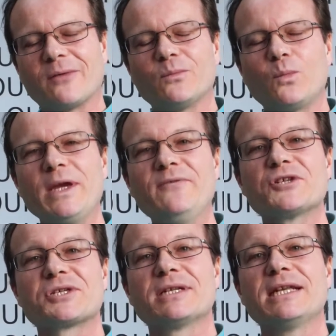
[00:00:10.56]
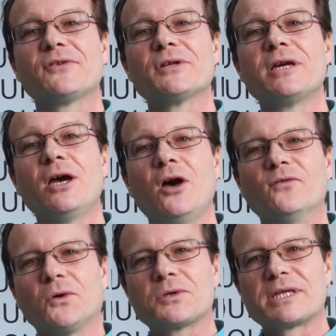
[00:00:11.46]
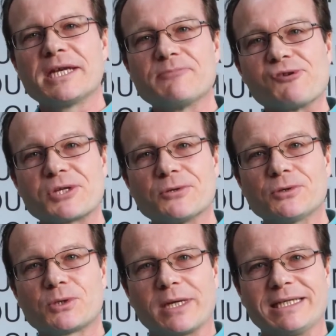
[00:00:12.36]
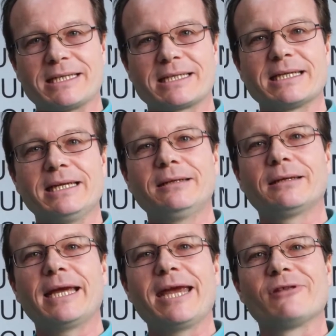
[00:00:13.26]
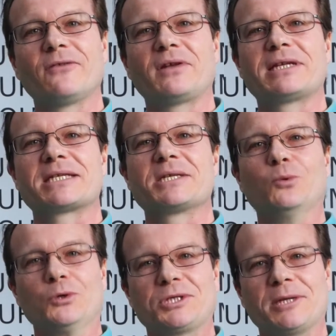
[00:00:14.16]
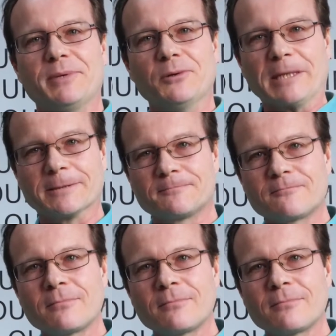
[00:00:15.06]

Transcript: And we've just delivered Voxxed Days Bristol 2016 here in the fantastic Watershed building.